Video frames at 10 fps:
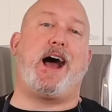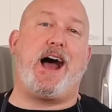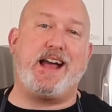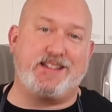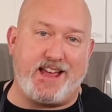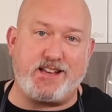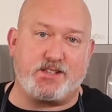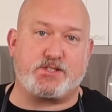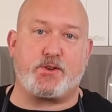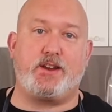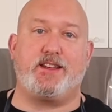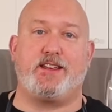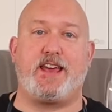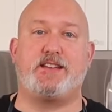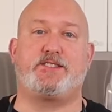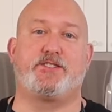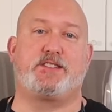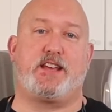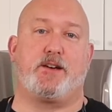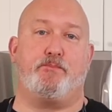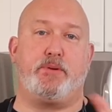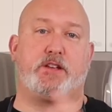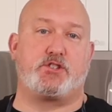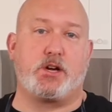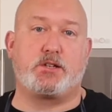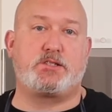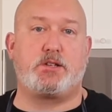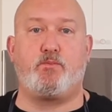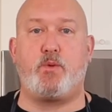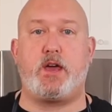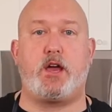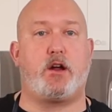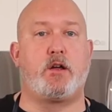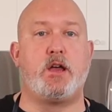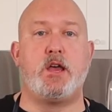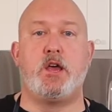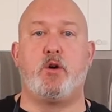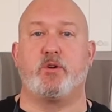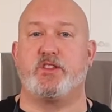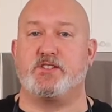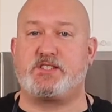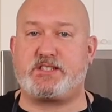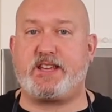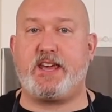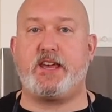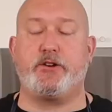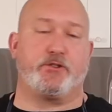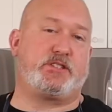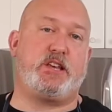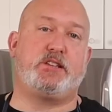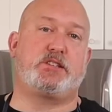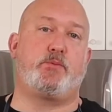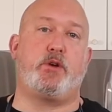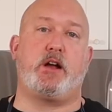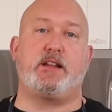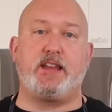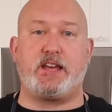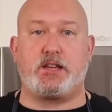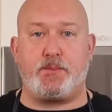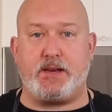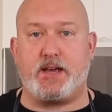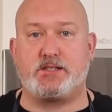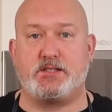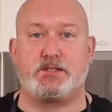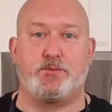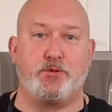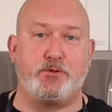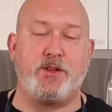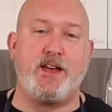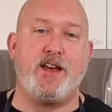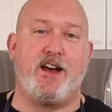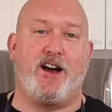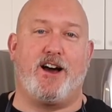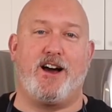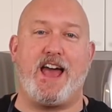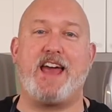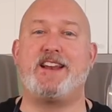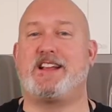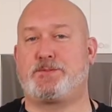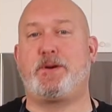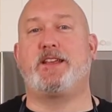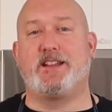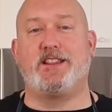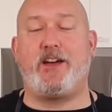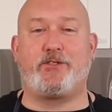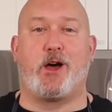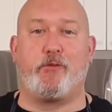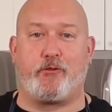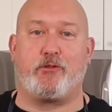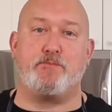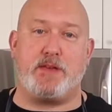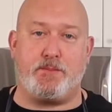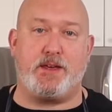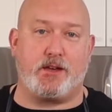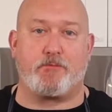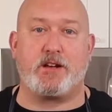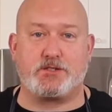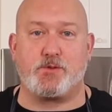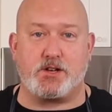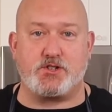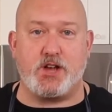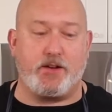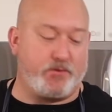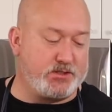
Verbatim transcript: I like to strain it in case there's like a big chunk somewhere or there's skin or seed somewhere. I like it to be nice and smooth. Uh, and it's probably a leftover from me being a restaurant chef.